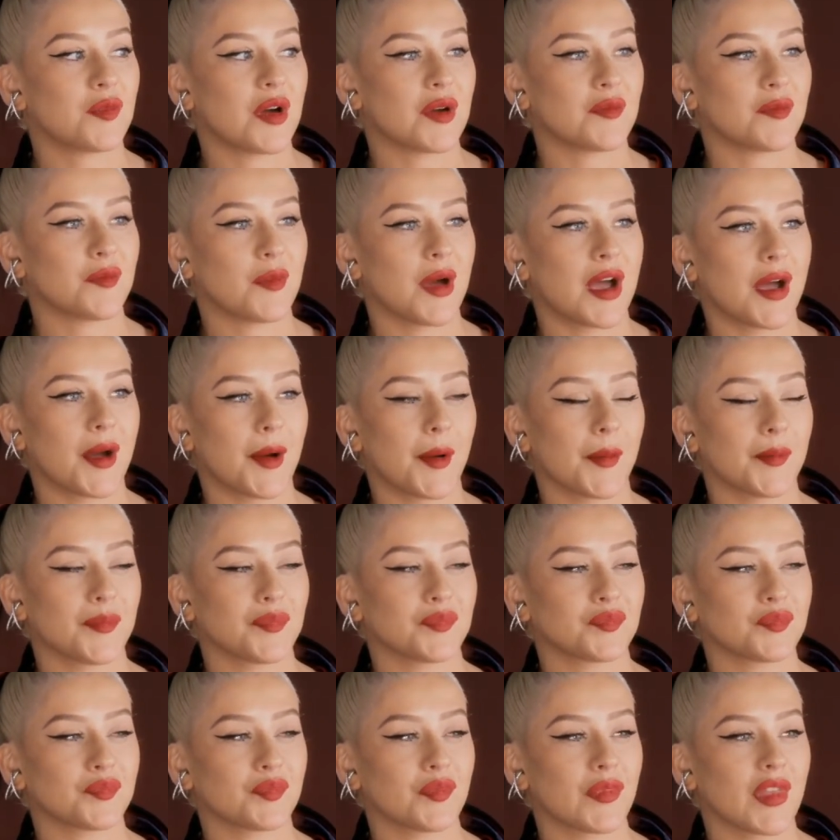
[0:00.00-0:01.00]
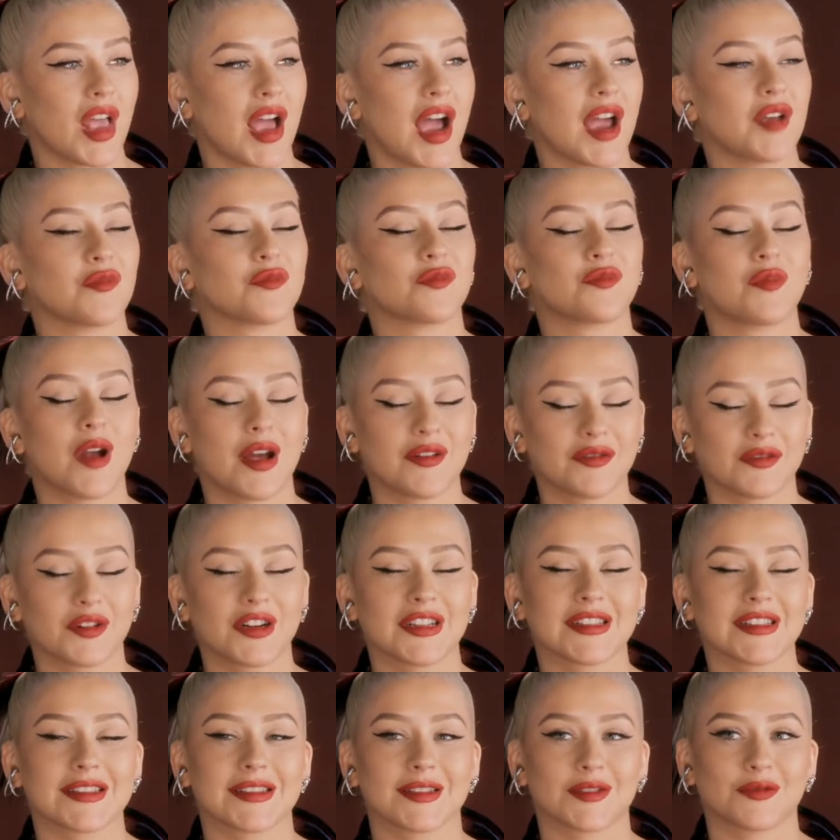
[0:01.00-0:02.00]
um, I
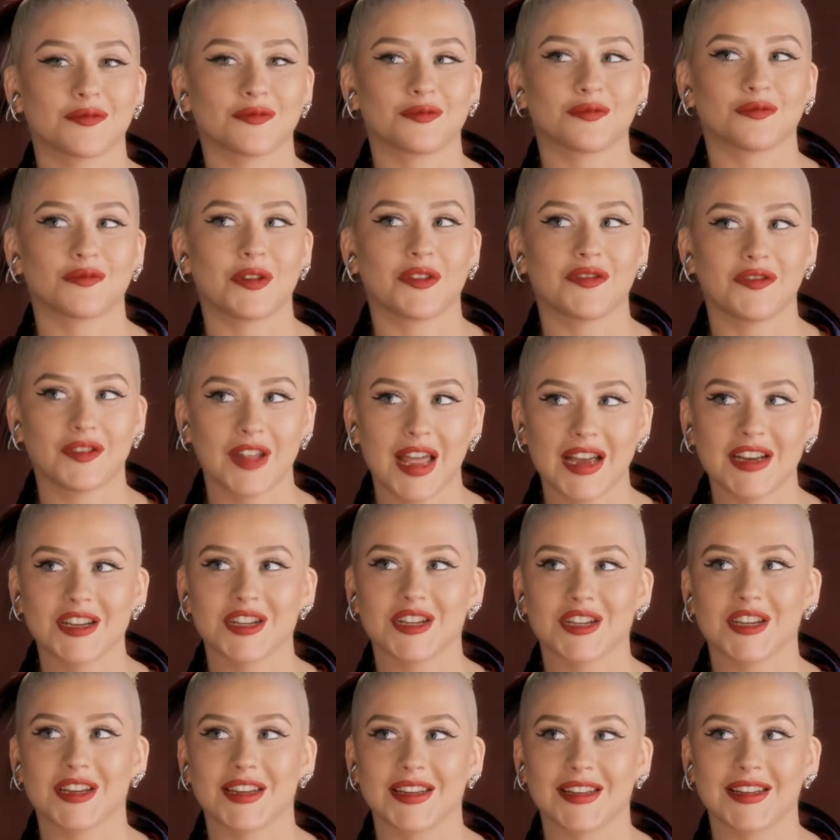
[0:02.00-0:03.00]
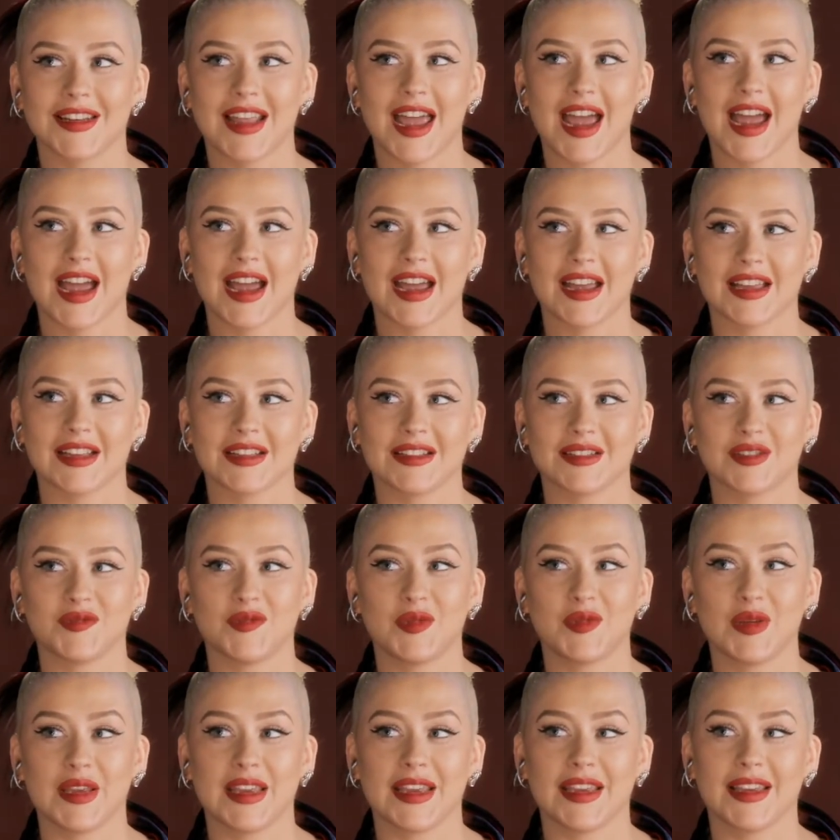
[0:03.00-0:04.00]
reference Reflection as
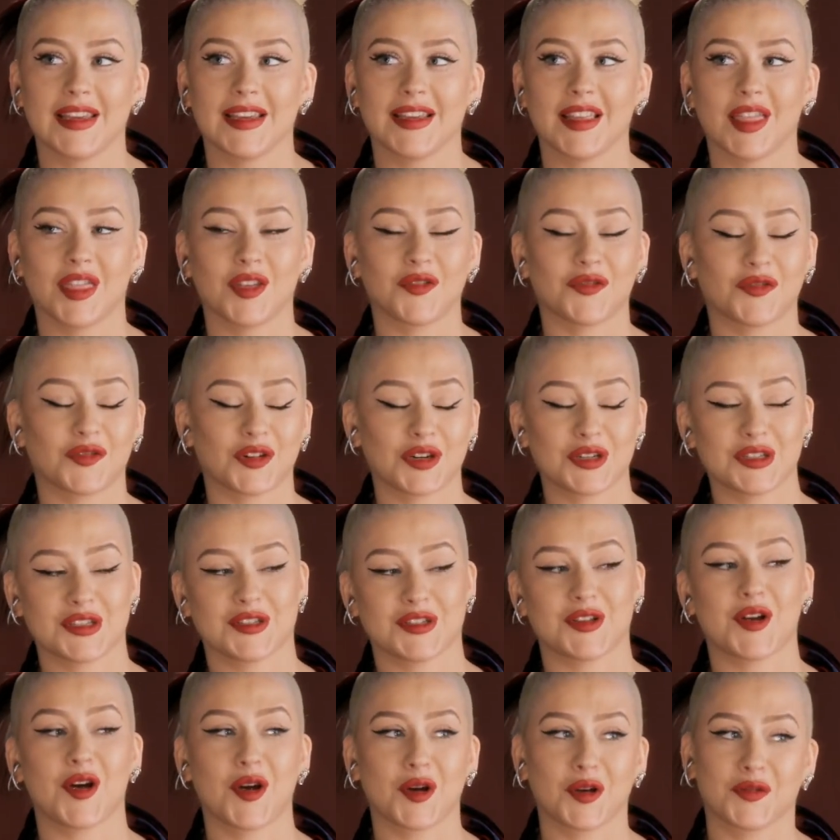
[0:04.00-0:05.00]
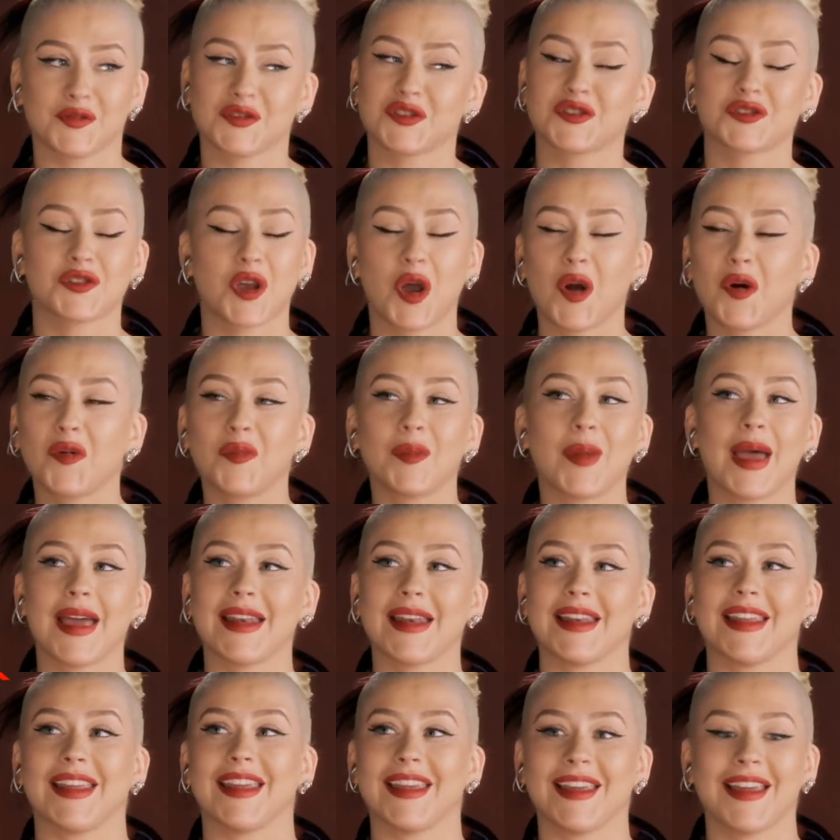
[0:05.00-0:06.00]
being the first song of so
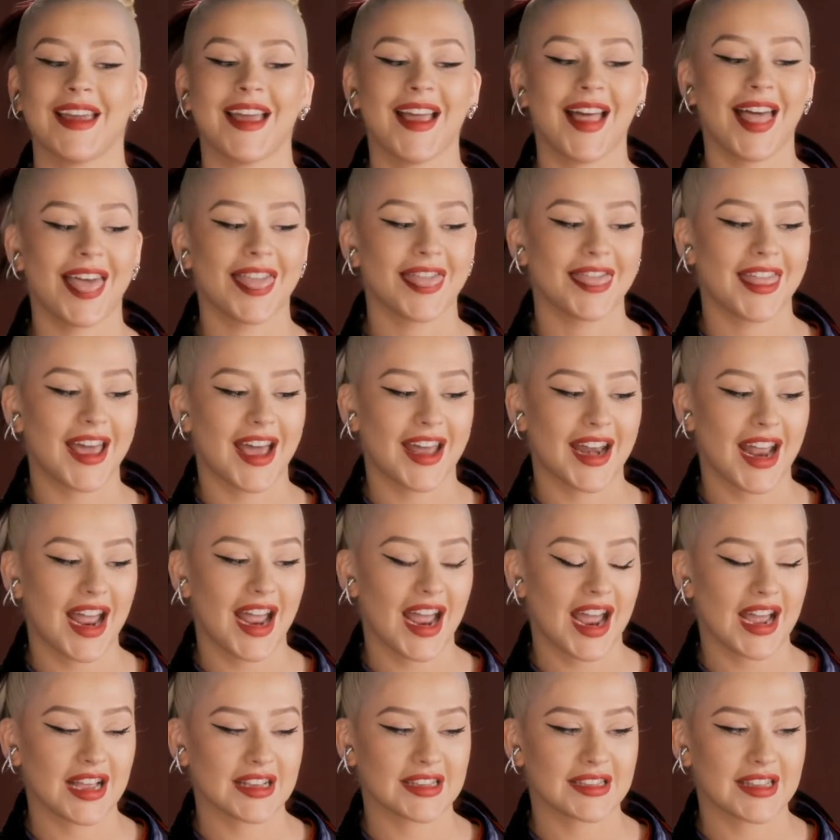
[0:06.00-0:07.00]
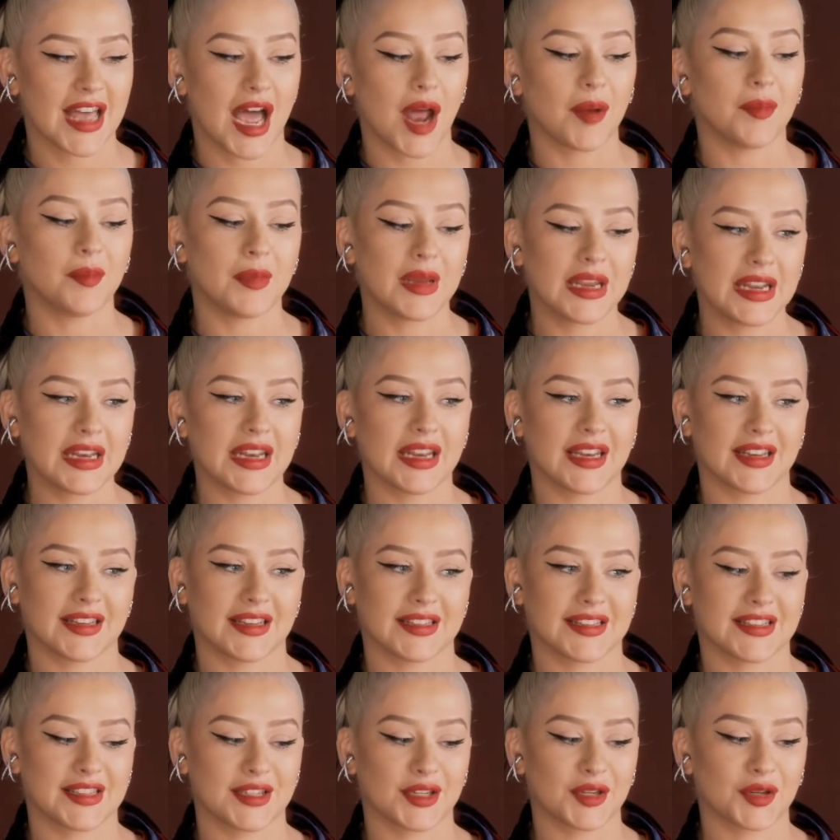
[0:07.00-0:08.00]
many that has that meaning
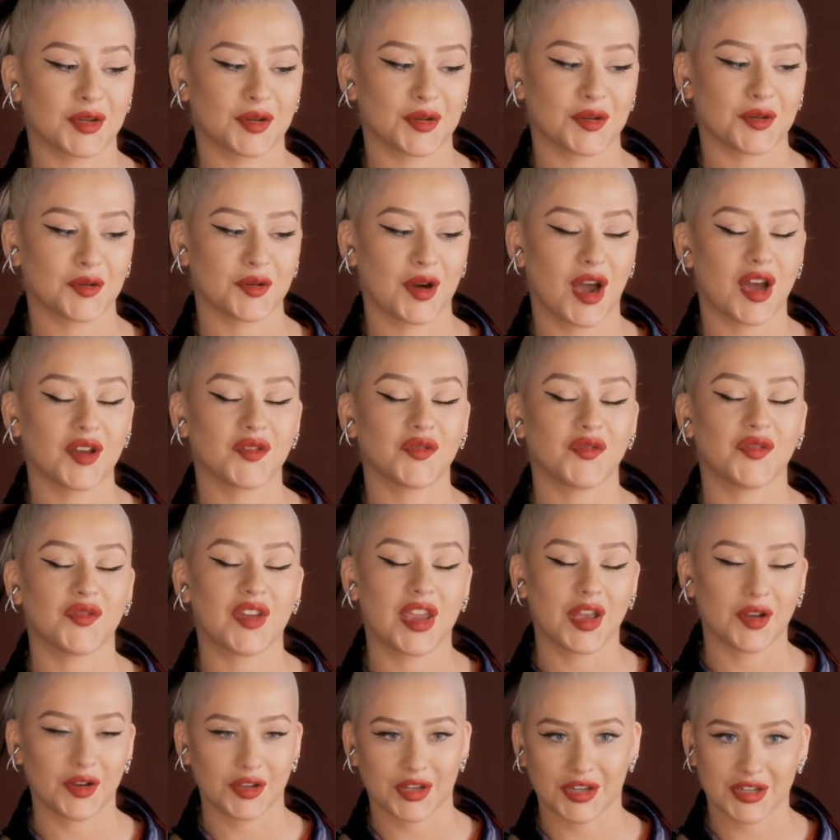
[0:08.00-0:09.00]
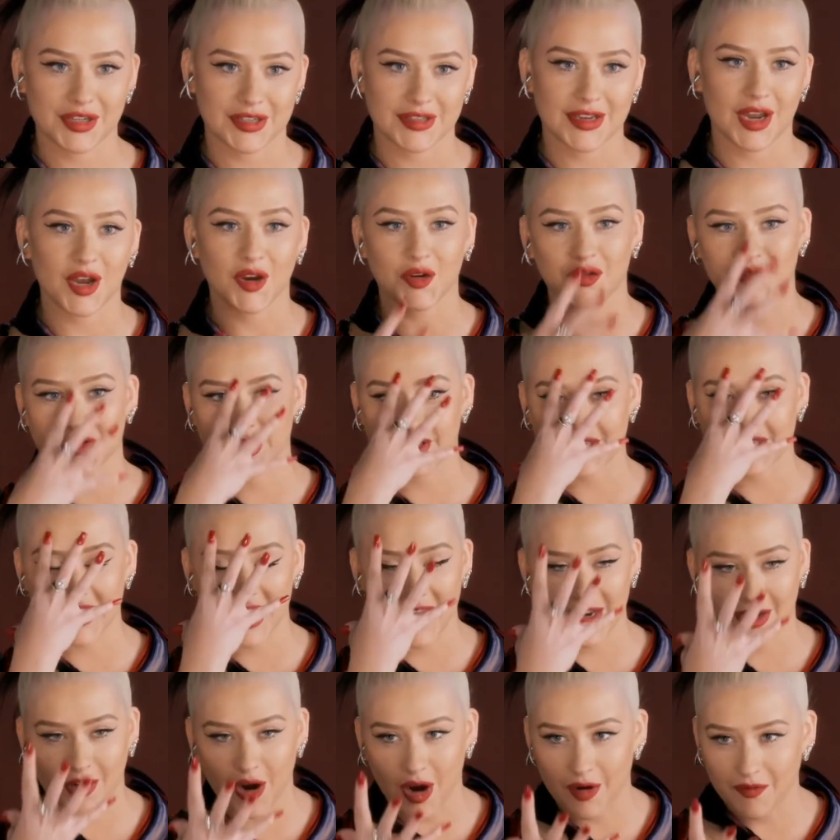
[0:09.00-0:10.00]
to unveil yourself, to
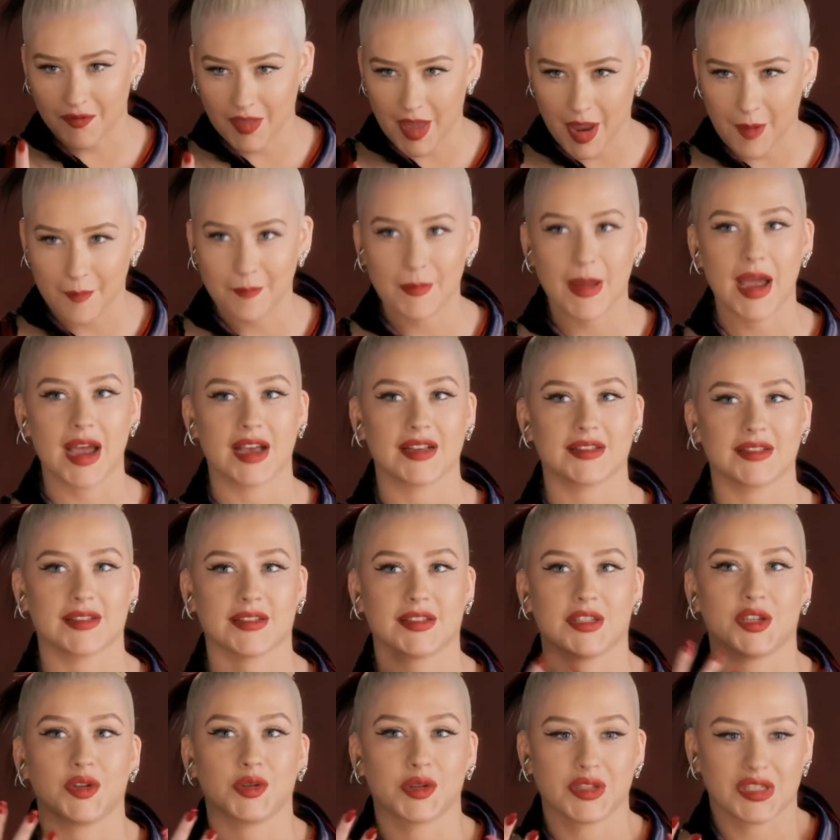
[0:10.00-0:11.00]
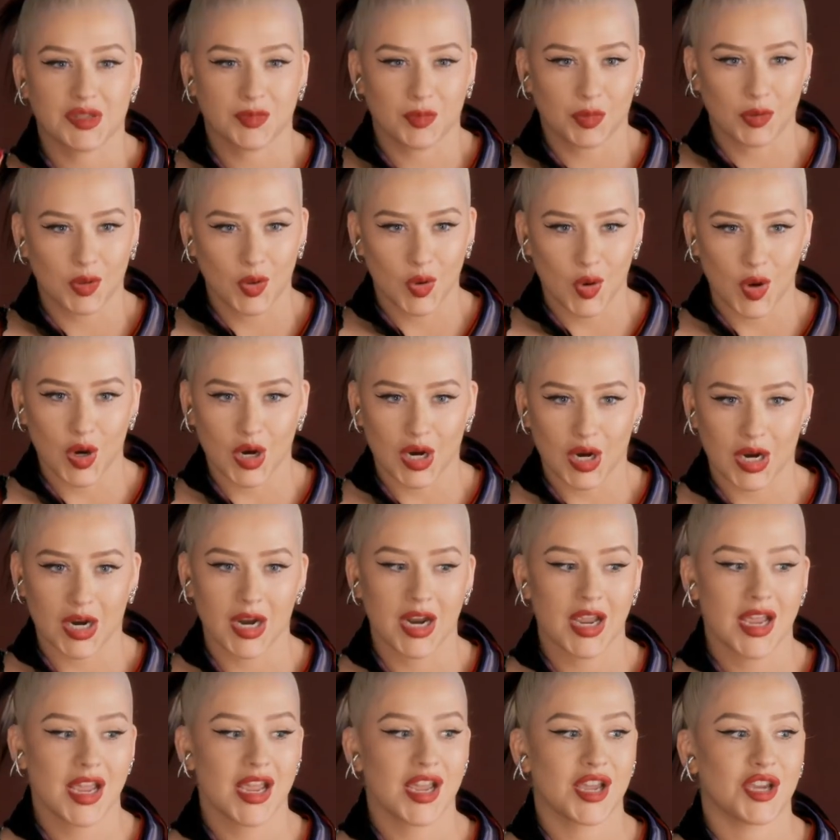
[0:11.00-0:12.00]
take off that mask, to explore
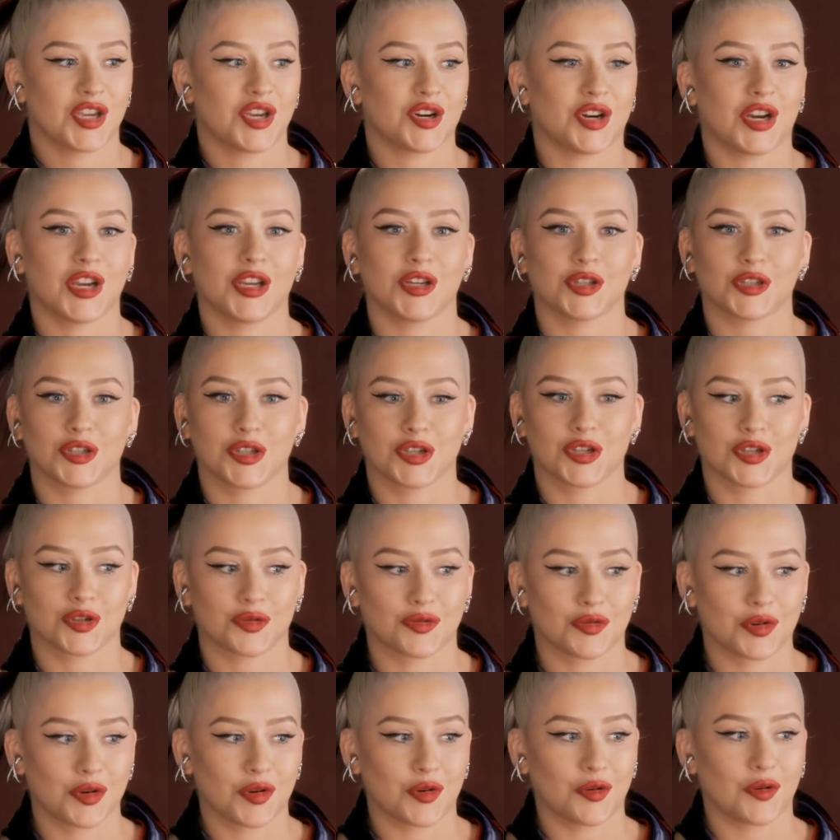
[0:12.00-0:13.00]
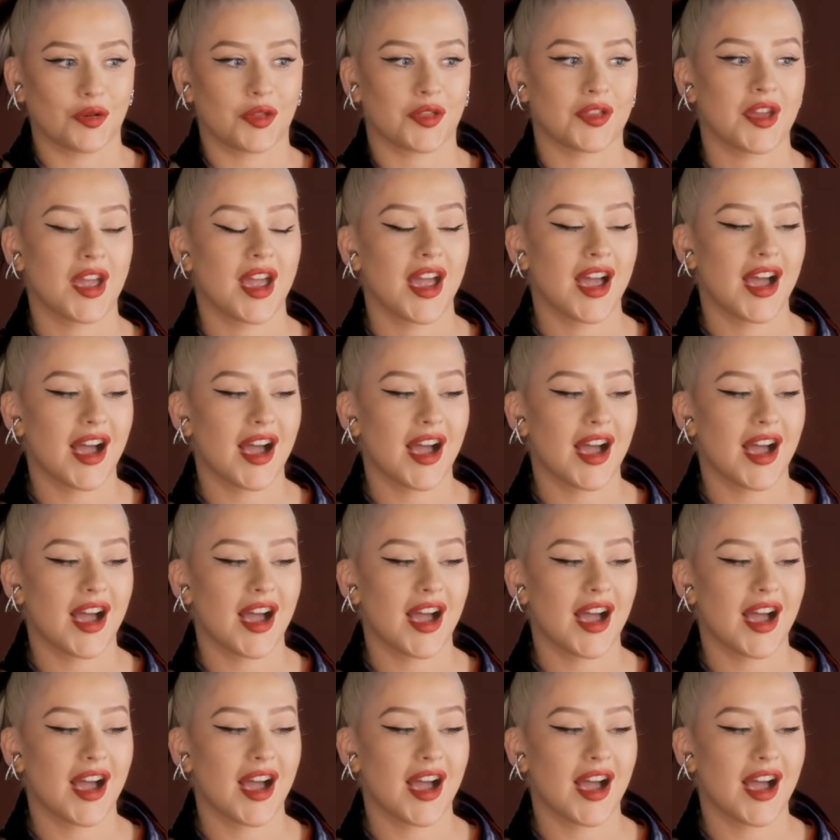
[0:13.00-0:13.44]
your inner truth,